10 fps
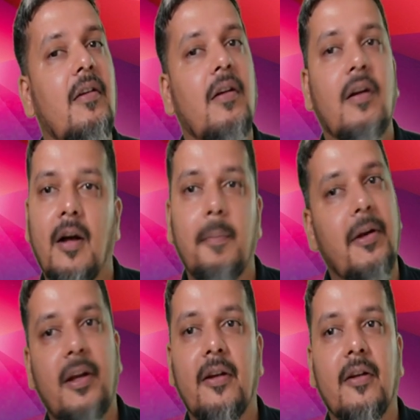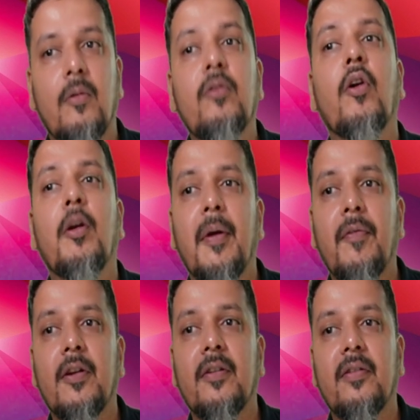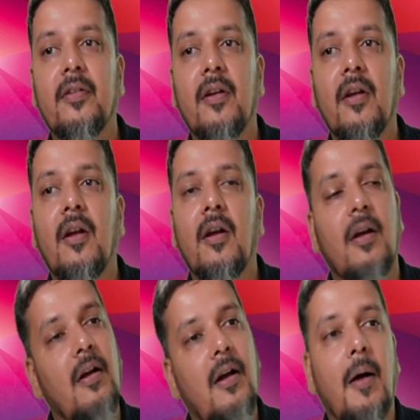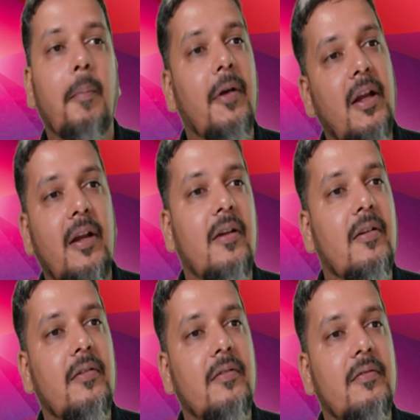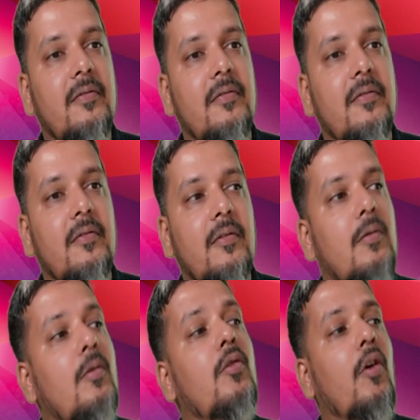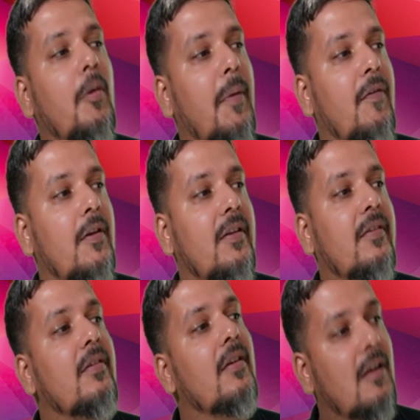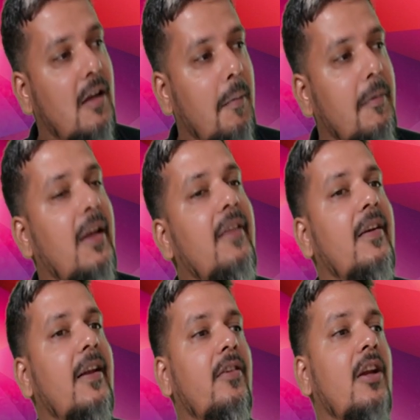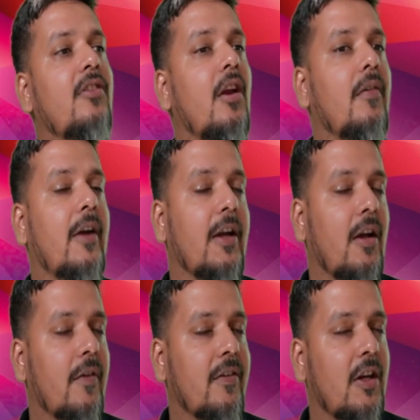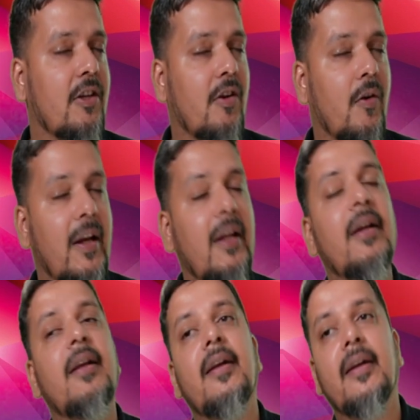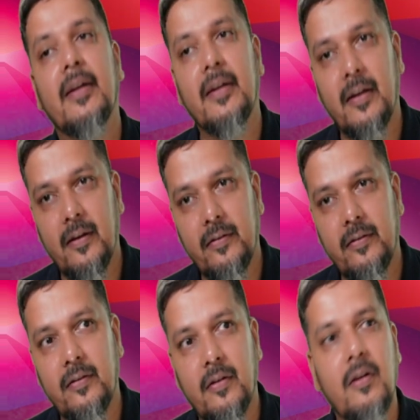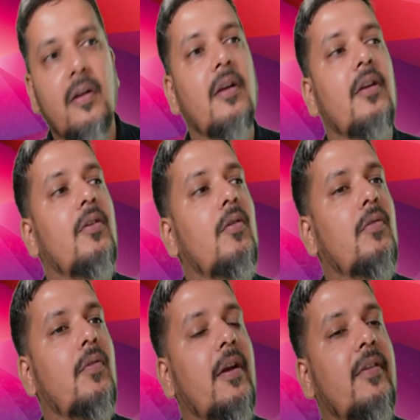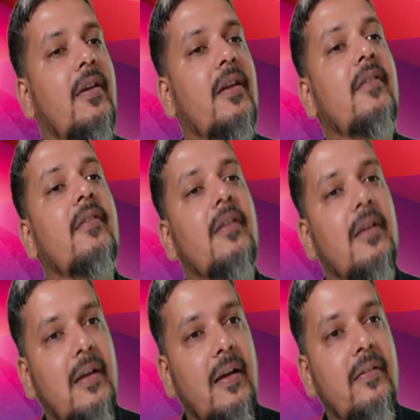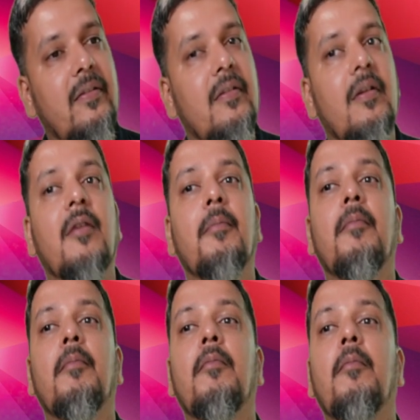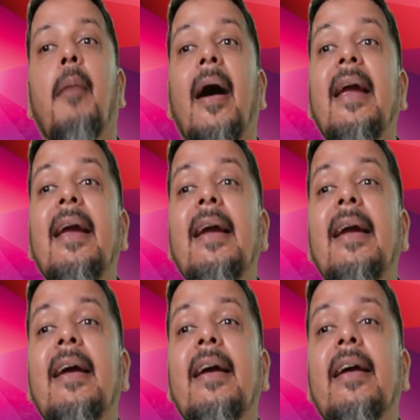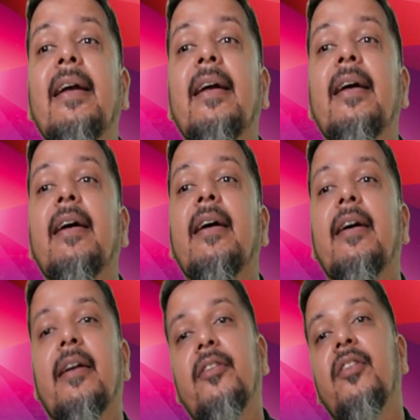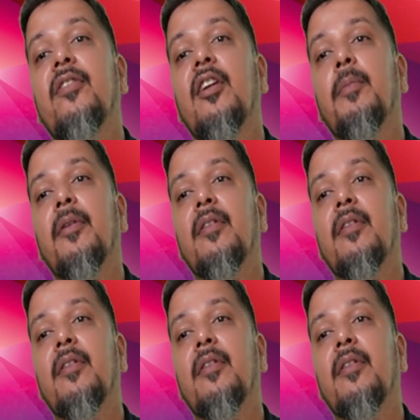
Company. Who's going to pay for this? Company. Who's going to pay for this? Company. Is it residential or renting of residential dwelling? Yes. Use for residence? Yes. By registered person.